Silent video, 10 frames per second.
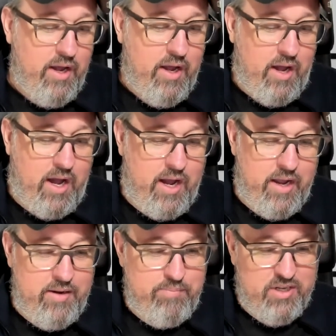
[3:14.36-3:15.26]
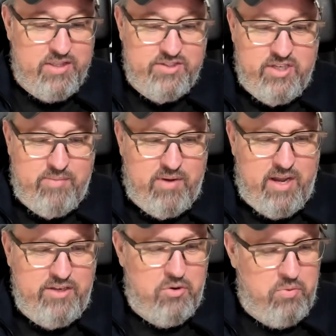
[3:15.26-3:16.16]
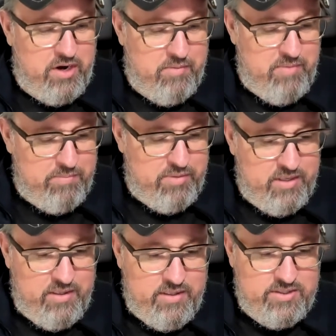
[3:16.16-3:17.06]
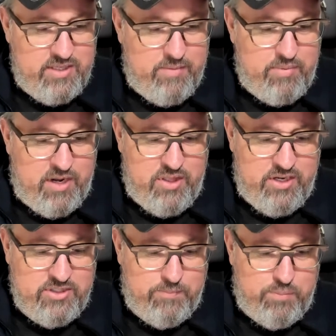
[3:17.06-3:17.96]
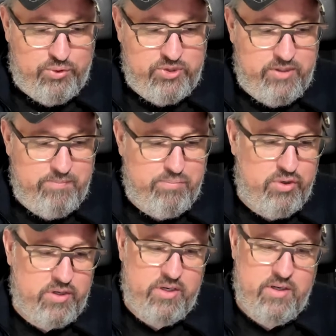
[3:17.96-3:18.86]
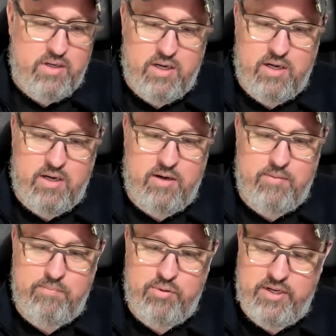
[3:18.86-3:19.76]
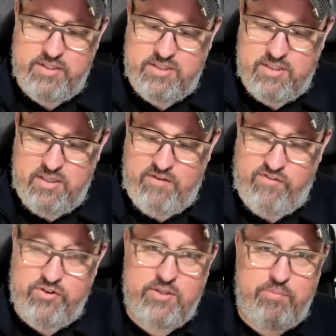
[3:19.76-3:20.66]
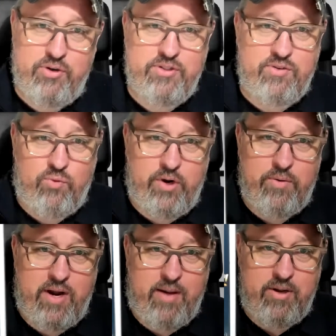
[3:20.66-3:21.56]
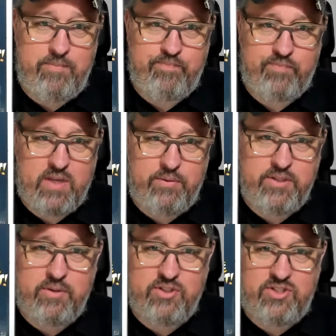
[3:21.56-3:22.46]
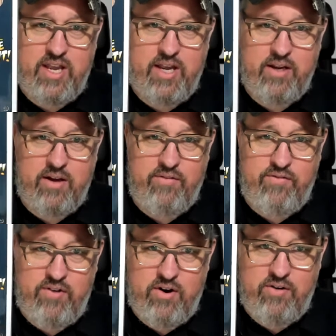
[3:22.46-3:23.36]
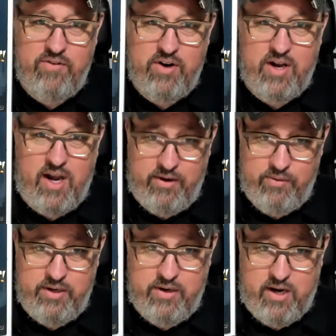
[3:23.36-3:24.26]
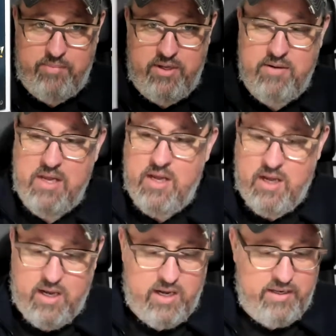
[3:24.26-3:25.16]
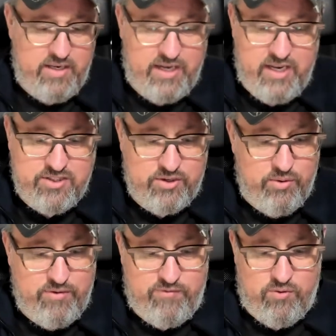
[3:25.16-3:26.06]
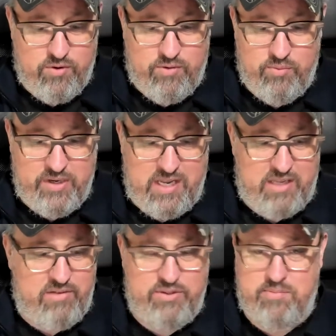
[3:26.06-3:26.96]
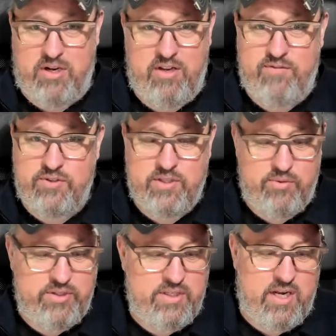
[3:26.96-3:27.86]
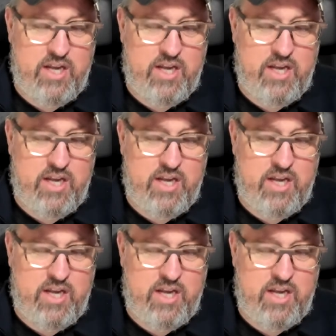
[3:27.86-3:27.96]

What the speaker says: I picked this up. I don't recommend picking this up. I think it's a bullshit book, but it's the first appearance of White Rabbit. I was able to snag a very, very high grade copy. 9.8s are going for ridiculous money for some reason.